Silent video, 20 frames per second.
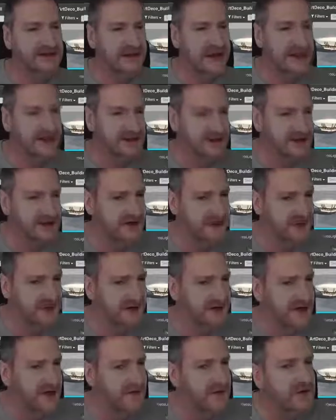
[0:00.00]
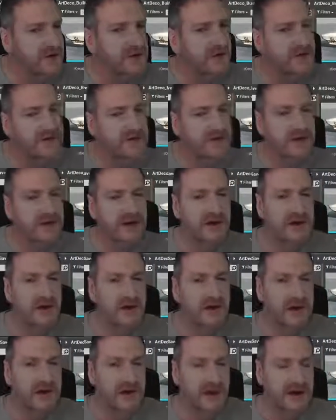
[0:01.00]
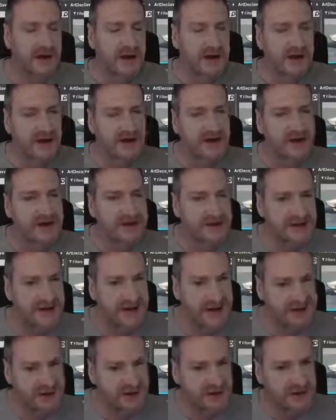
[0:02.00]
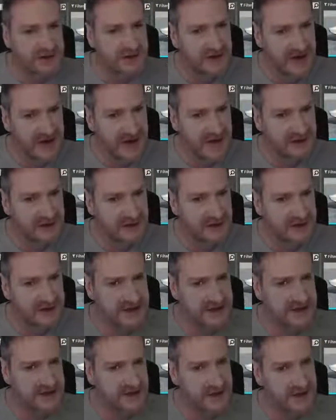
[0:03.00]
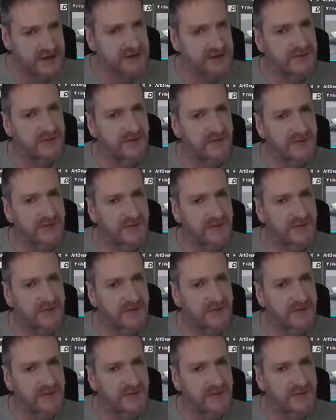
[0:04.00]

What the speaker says: attached to so that they move. They use an actual glass material,